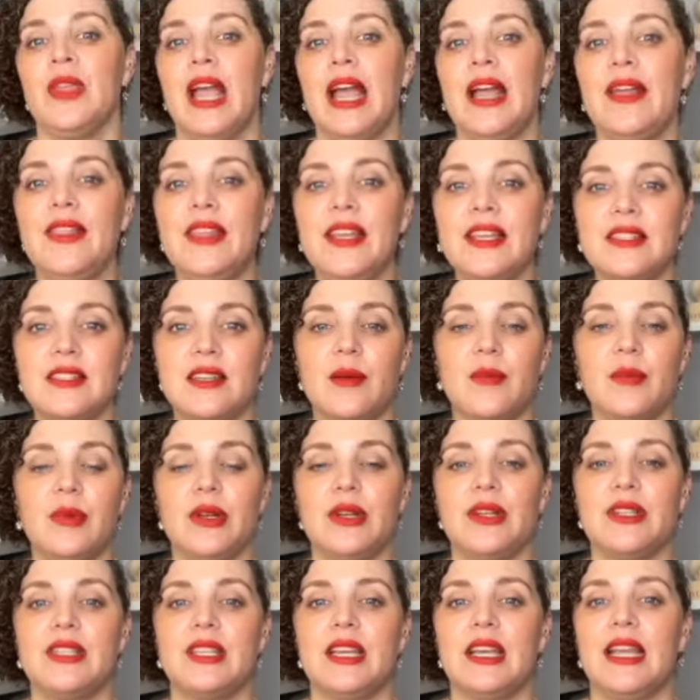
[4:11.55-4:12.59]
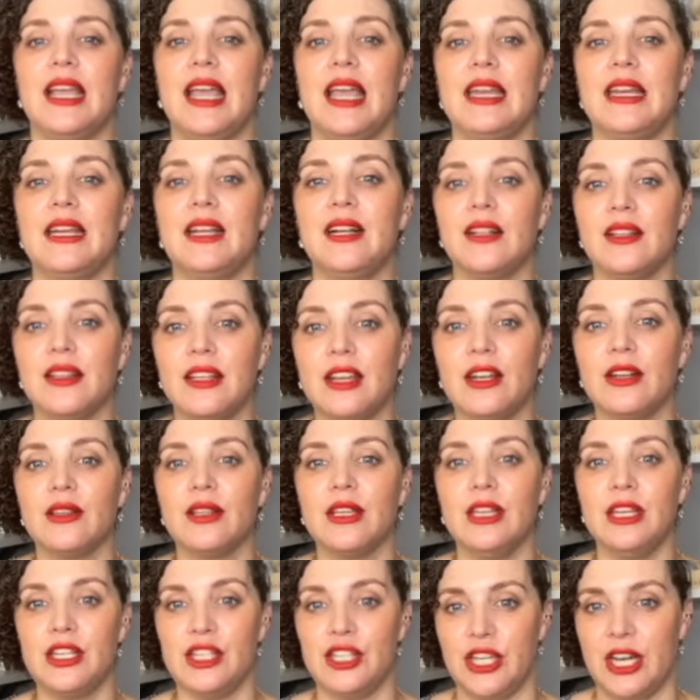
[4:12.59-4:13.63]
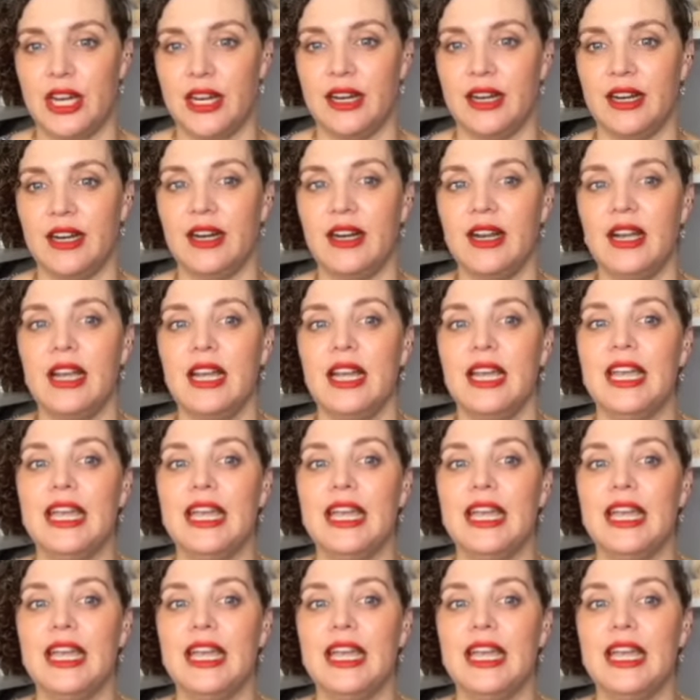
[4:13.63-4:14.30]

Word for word: And these numbers can clearly share